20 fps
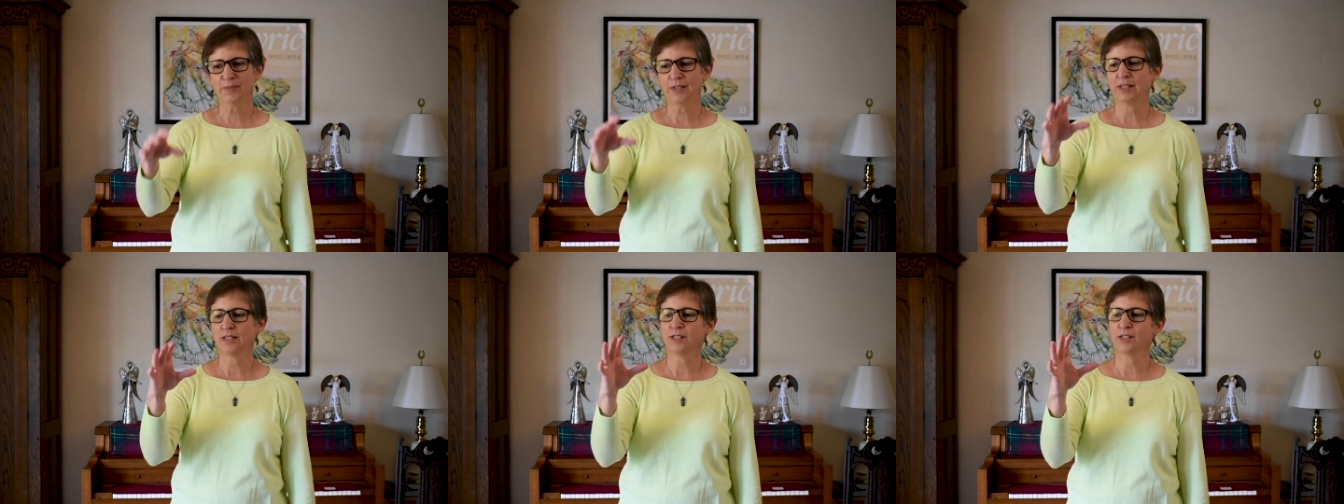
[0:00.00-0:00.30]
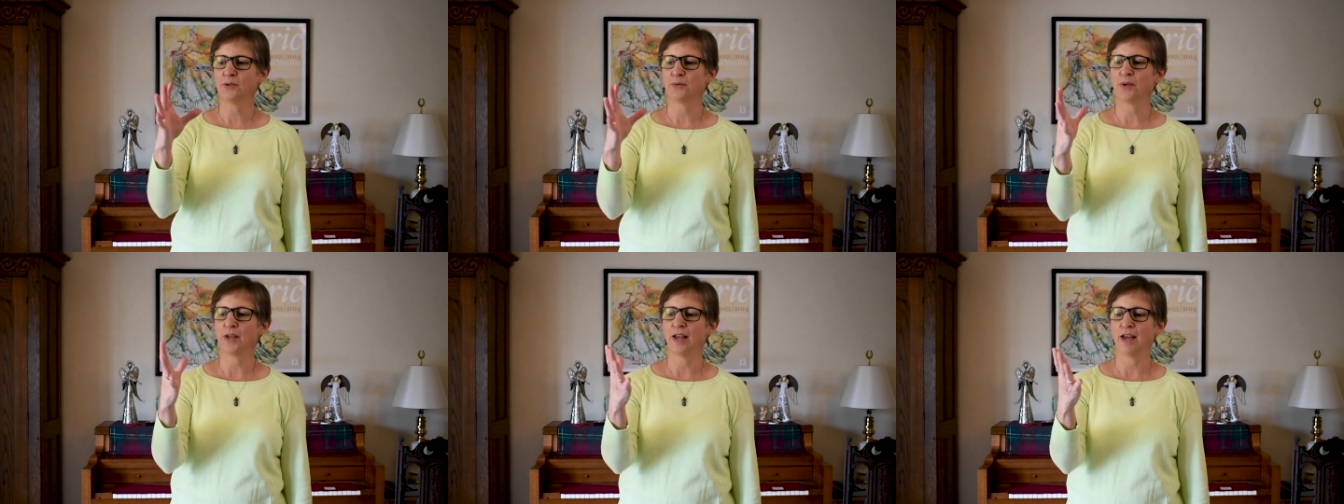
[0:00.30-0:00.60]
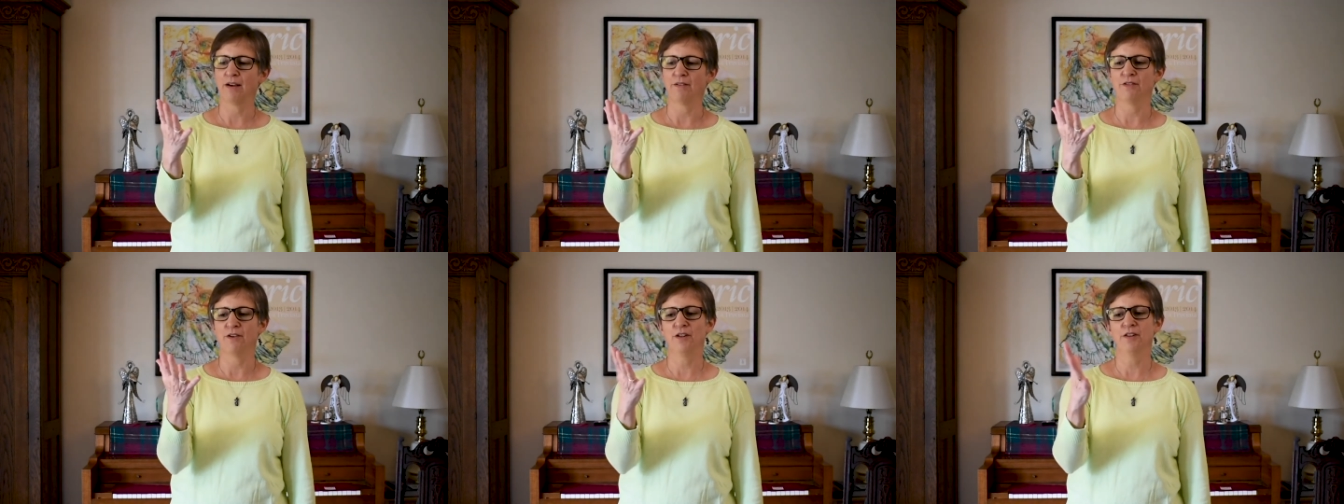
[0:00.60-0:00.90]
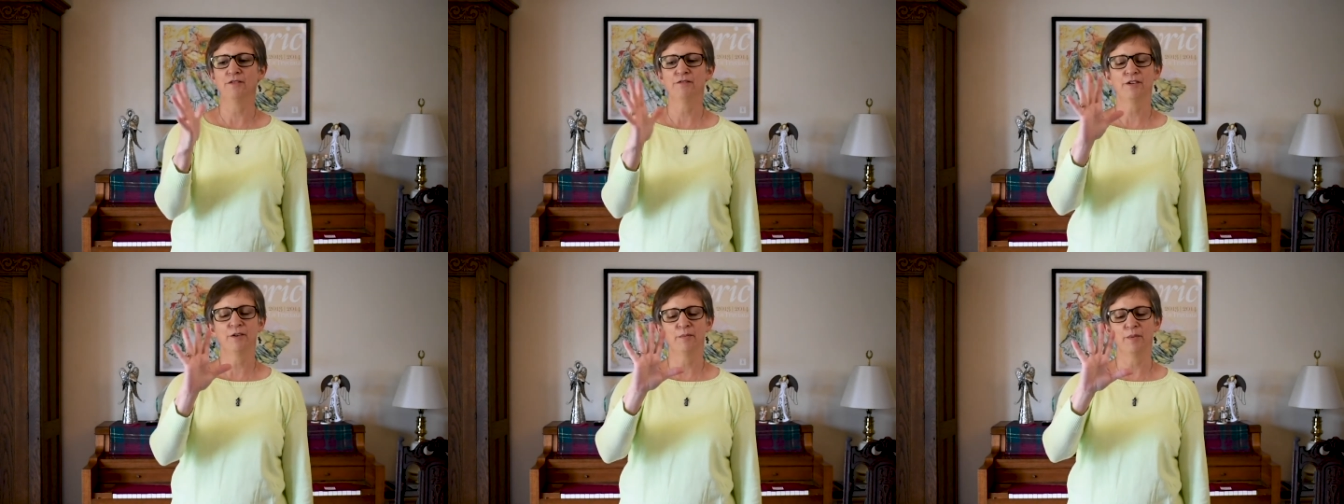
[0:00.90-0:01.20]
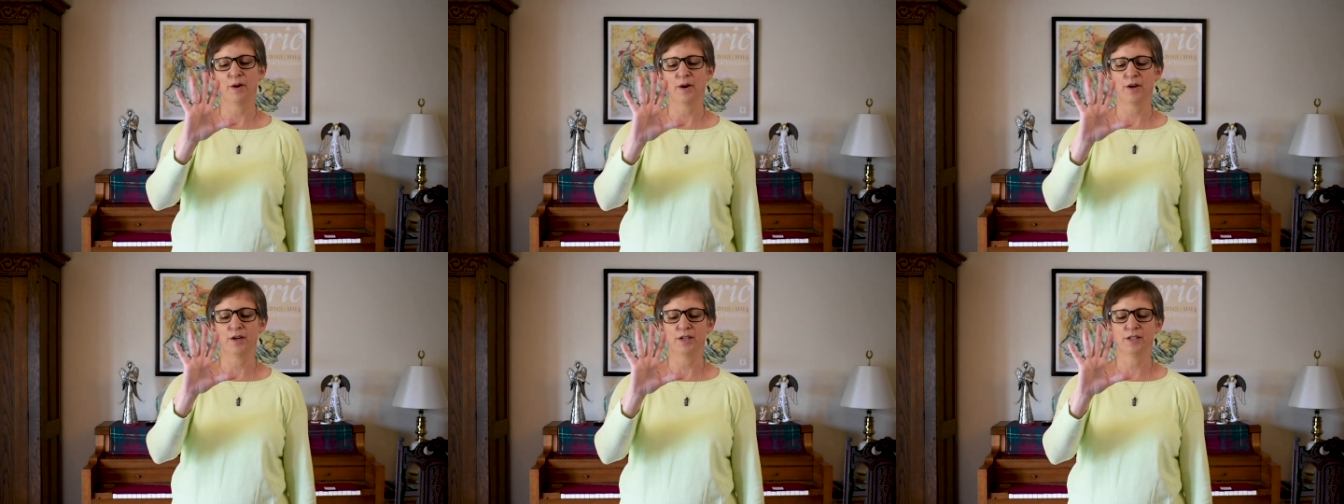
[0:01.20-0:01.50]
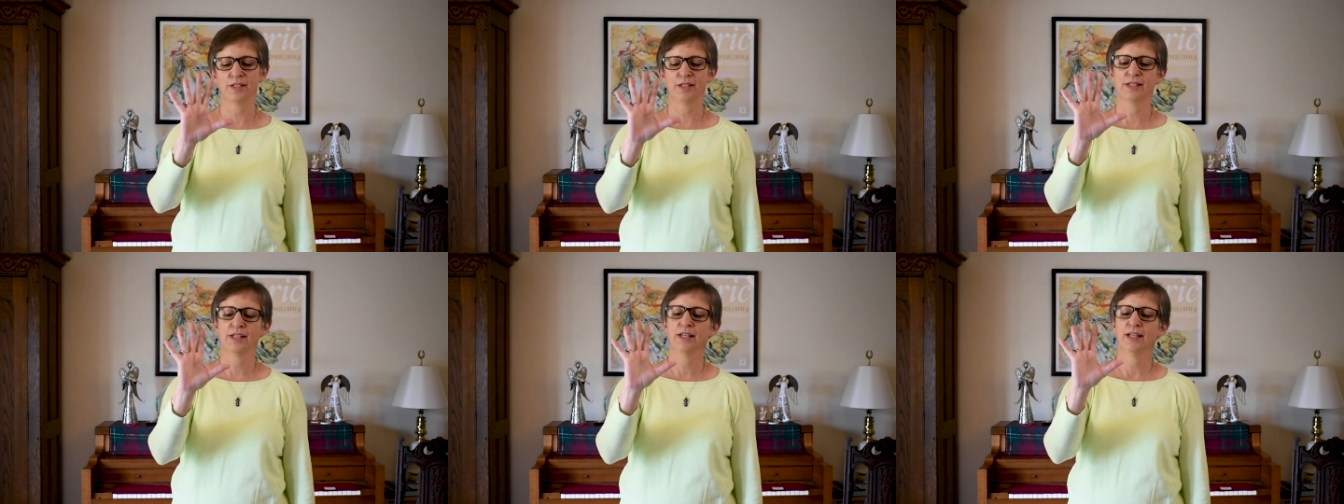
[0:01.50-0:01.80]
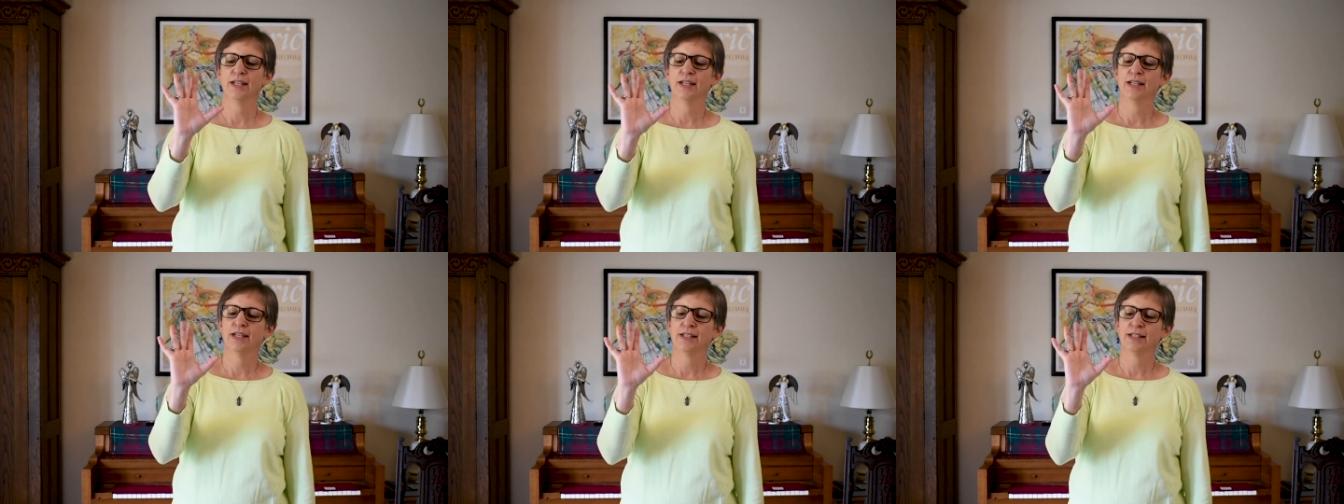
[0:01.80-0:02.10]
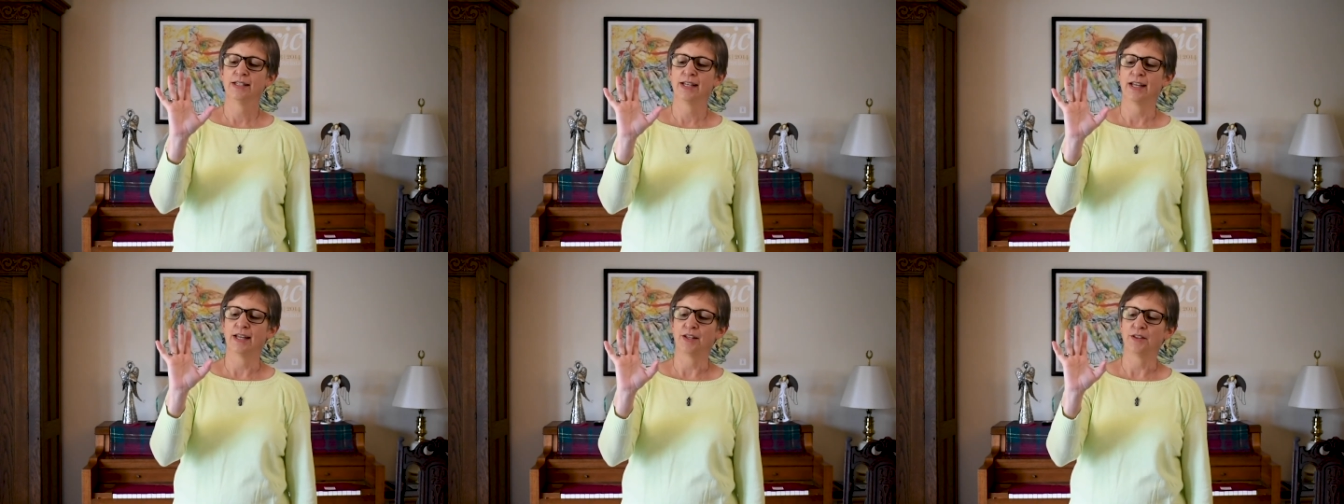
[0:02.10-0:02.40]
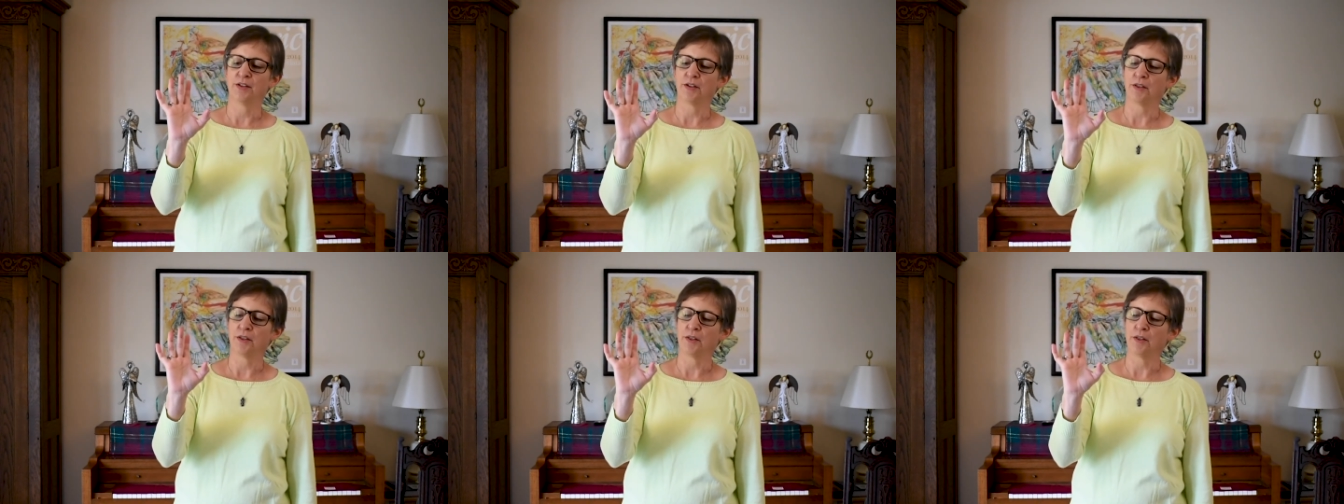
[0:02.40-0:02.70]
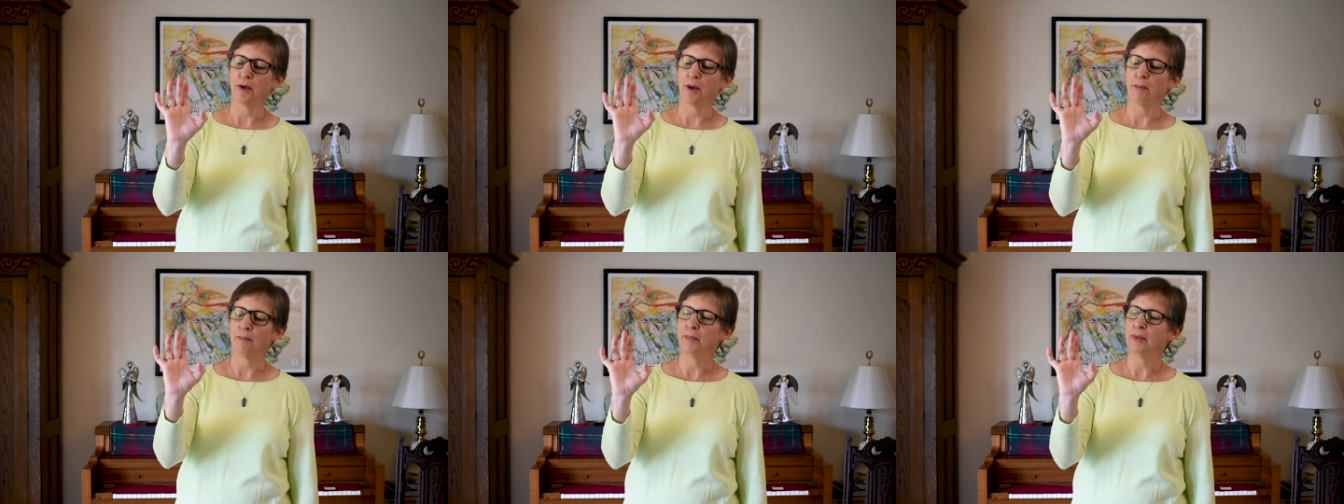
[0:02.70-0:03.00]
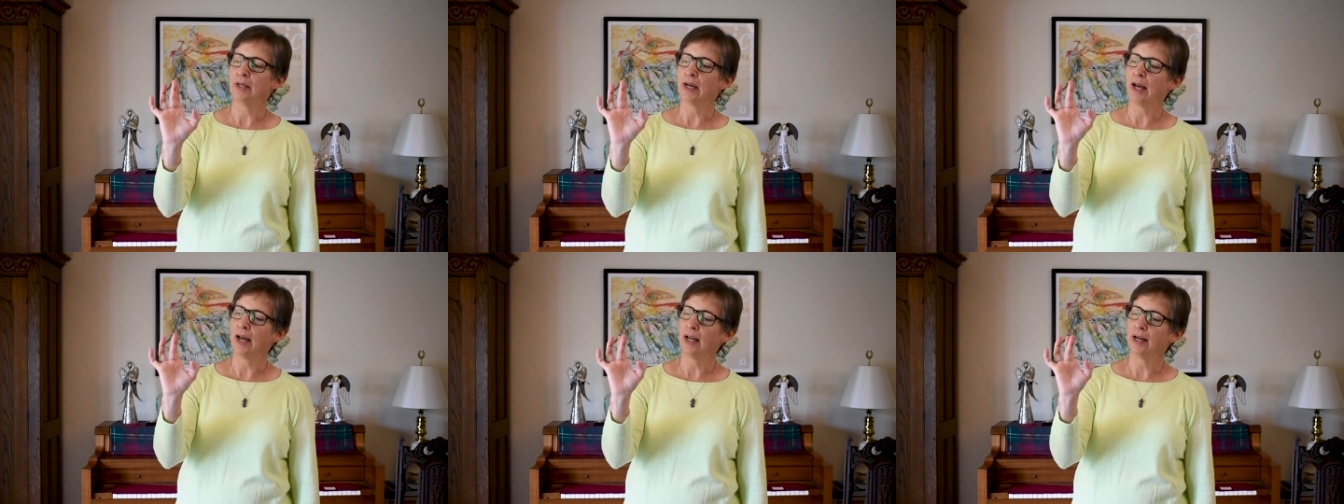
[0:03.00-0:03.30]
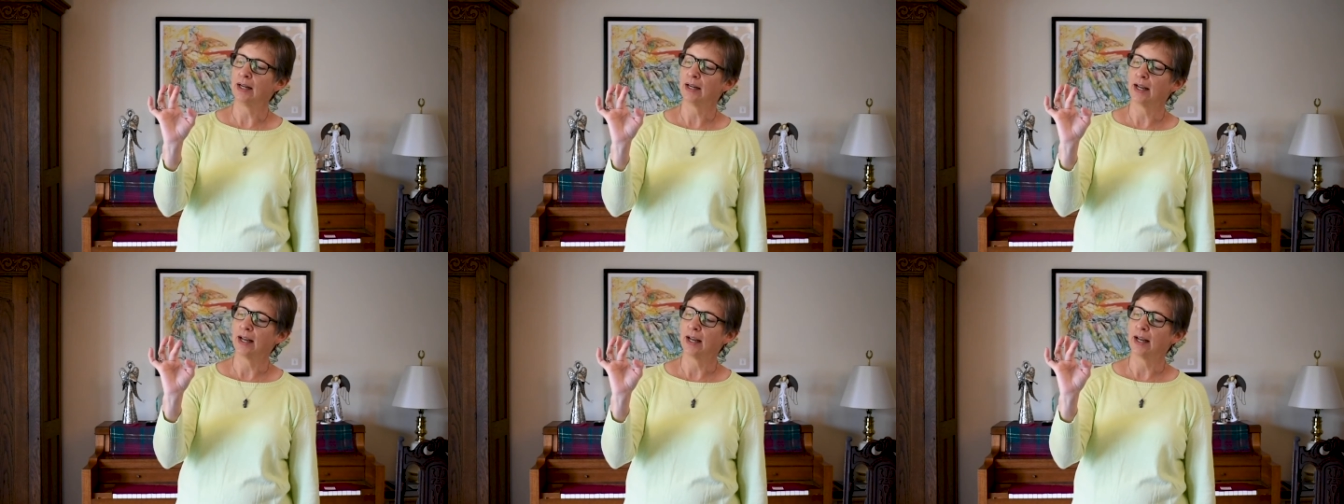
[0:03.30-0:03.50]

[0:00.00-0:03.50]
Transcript: So we have all of our marks. Take the thumb dot